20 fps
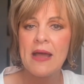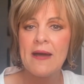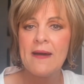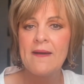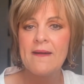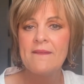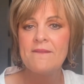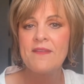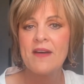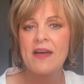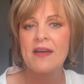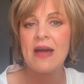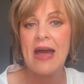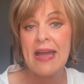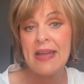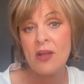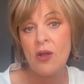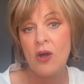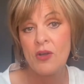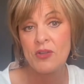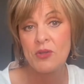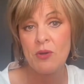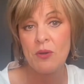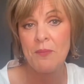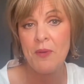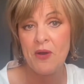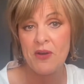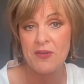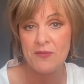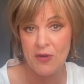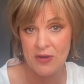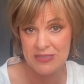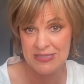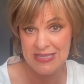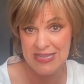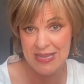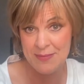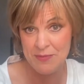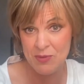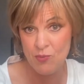of, I call you a part of our
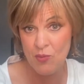team.